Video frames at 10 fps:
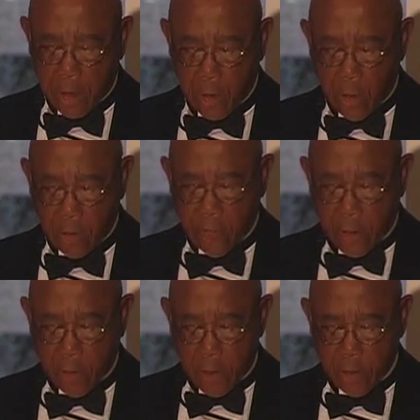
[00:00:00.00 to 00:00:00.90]
Kellogg
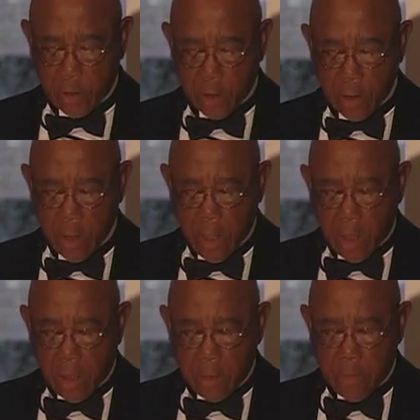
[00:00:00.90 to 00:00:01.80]
Foundation,
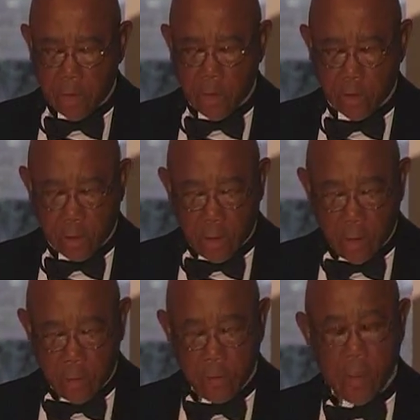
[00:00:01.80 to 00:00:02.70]
let me just say a
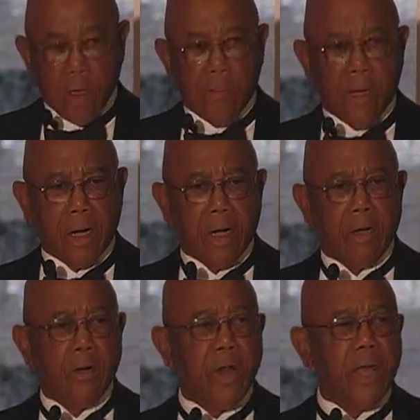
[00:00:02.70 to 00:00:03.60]
little thing about our
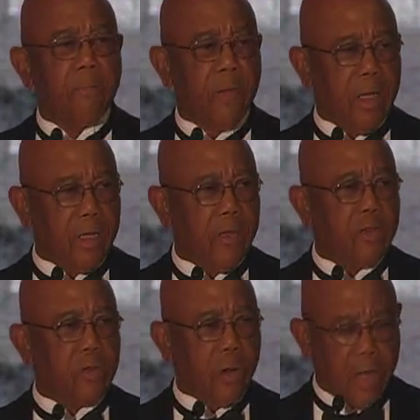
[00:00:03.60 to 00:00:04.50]
grant-making
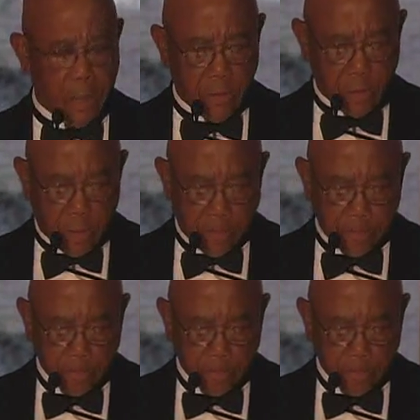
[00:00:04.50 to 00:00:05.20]
strategy.